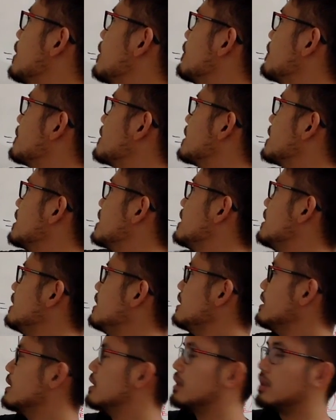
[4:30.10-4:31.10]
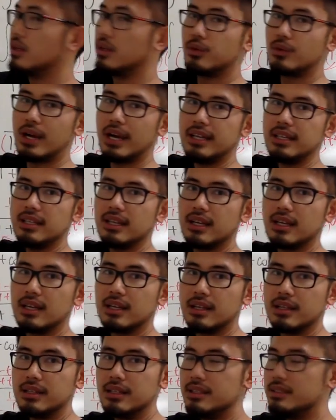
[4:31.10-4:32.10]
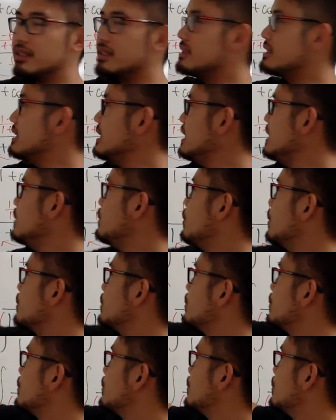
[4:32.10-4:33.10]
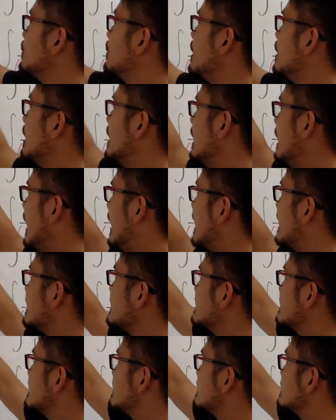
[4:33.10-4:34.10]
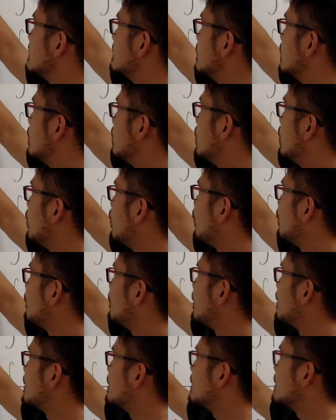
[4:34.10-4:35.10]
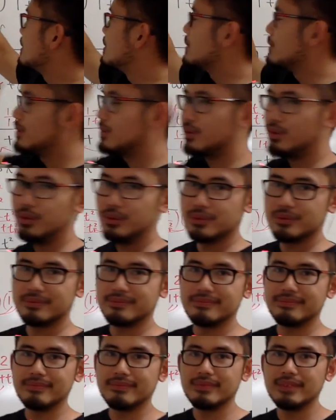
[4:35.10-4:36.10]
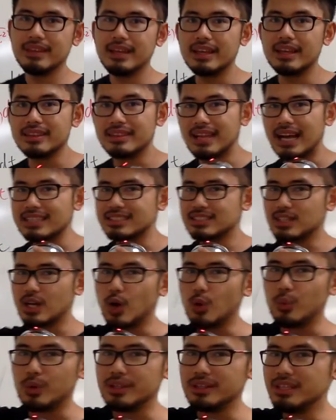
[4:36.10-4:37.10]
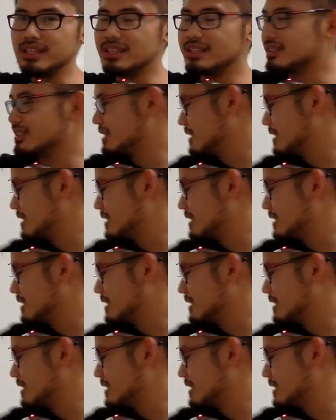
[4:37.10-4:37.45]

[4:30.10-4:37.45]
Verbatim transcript: of t, right? This is equal to x over 2. And that's all we need.